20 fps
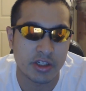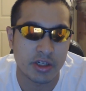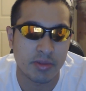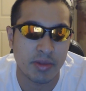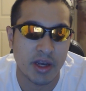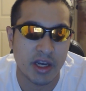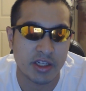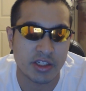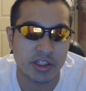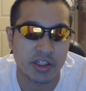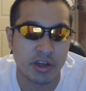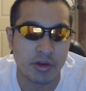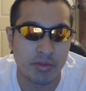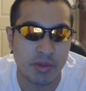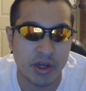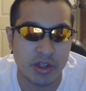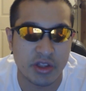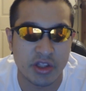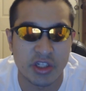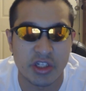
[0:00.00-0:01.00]
up asking
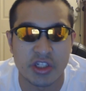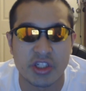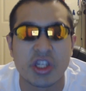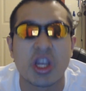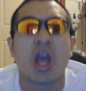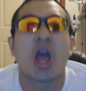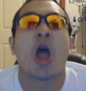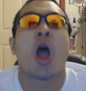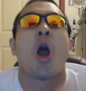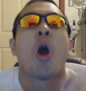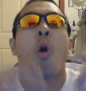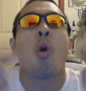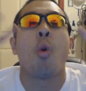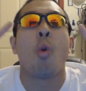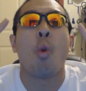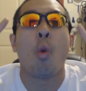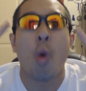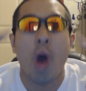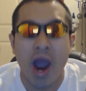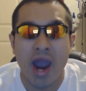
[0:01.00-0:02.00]
about this
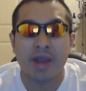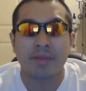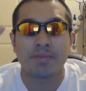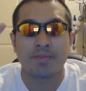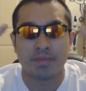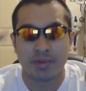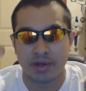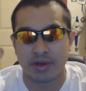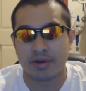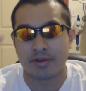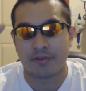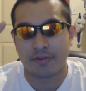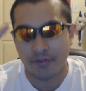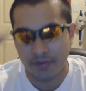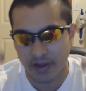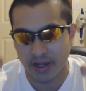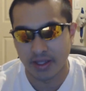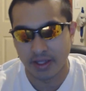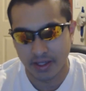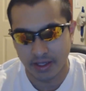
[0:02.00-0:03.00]
Whitebeard
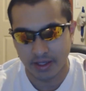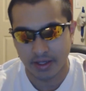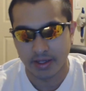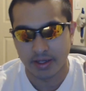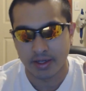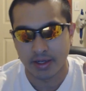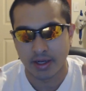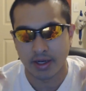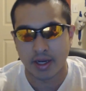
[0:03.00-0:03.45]
fella,